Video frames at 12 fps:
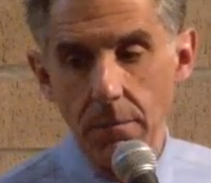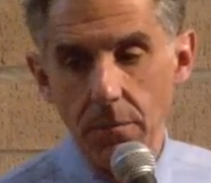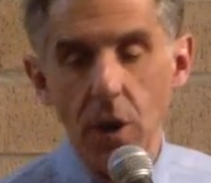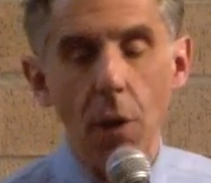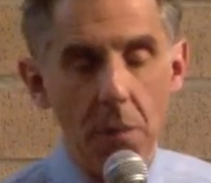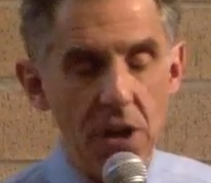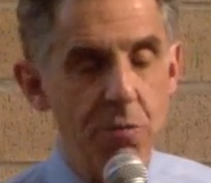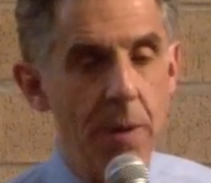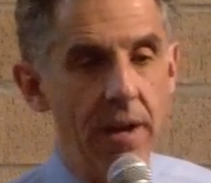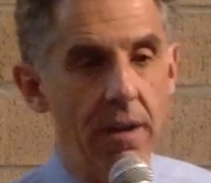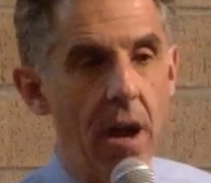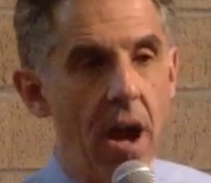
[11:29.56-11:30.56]
much
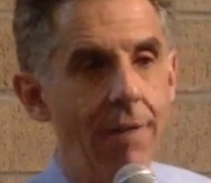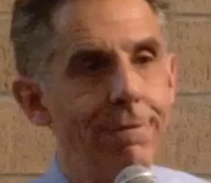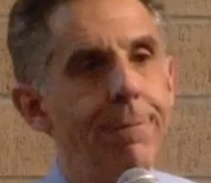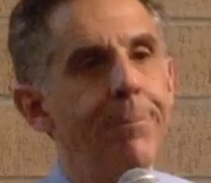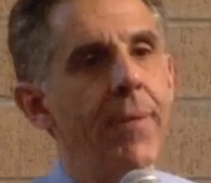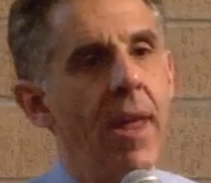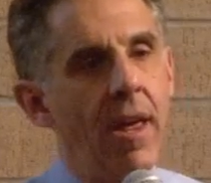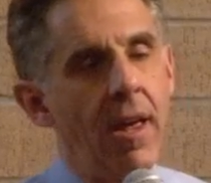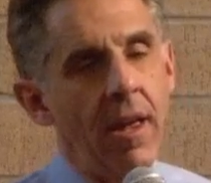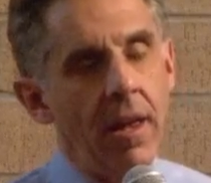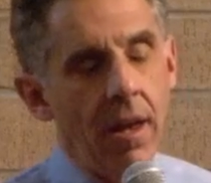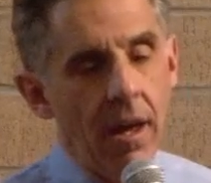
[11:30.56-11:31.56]
better off.
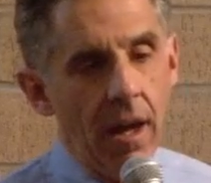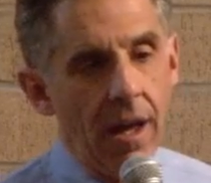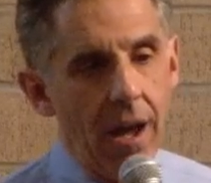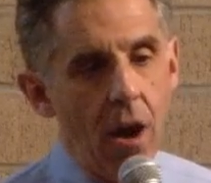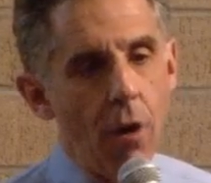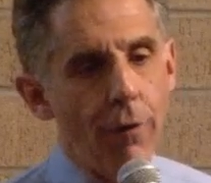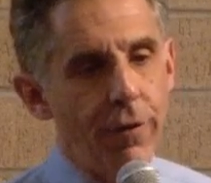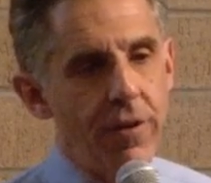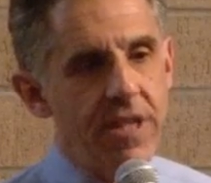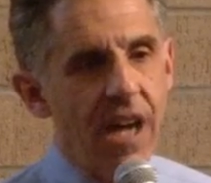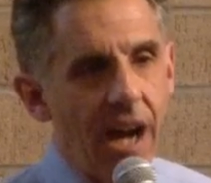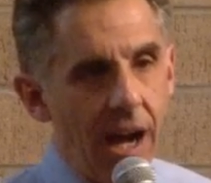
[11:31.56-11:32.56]
Over
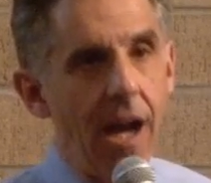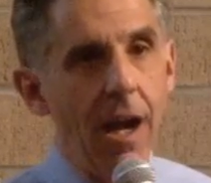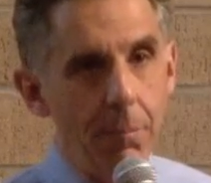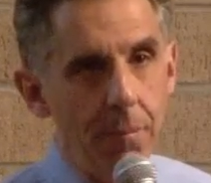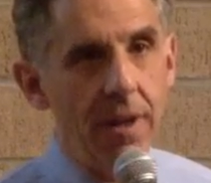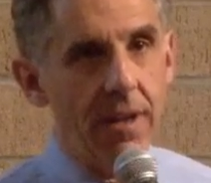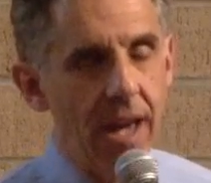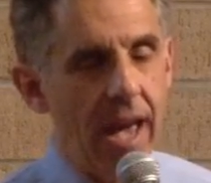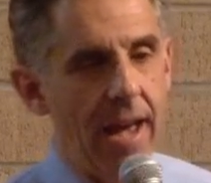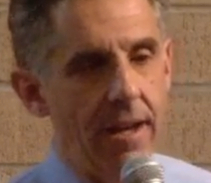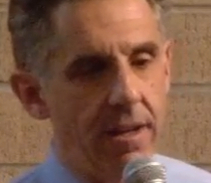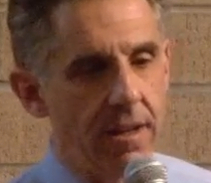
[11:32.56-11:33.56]
time,
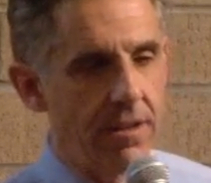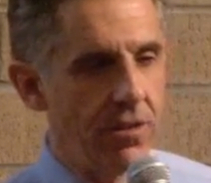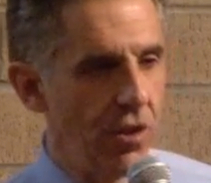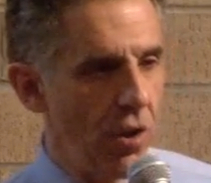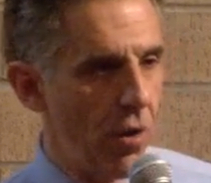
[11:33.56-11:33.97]
again, in New